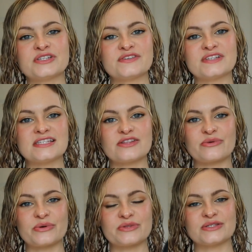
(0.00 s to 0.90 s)
of us
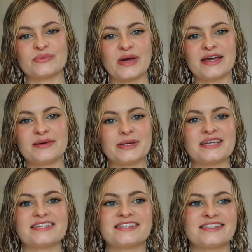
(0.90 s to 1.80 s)
throw these away
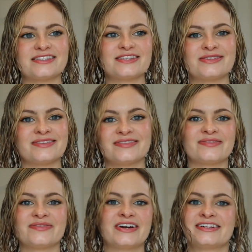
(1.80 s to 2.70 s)
because
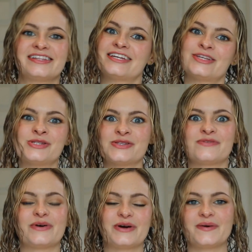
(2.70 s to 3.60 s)
what are they used
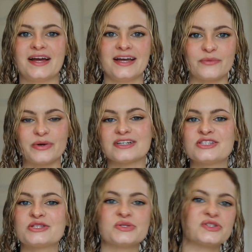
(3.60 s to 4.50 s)
for, right? Well,
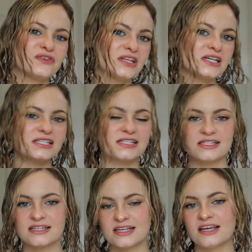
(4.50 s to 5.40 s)
it's used for
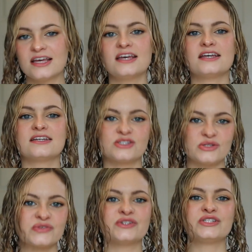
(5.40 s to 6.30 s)
this. It's
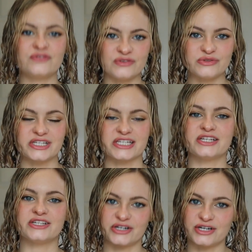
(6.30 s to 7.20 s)
used for
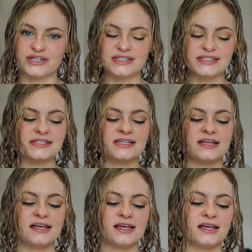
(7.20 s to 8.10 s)
diffusing your curls.
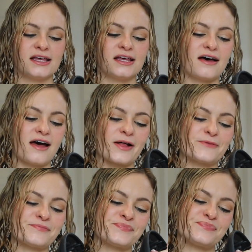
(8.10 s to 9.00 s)

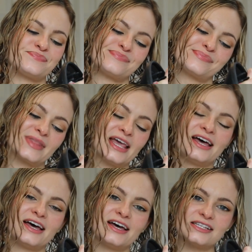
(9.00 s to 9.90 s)
So
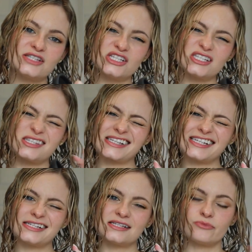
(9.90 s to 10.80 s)
just
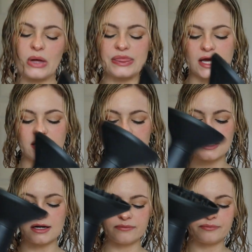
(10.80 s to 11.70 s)
put that on
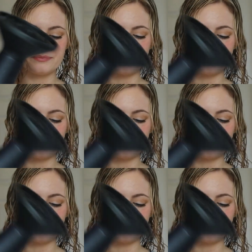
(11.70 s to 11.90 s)
there.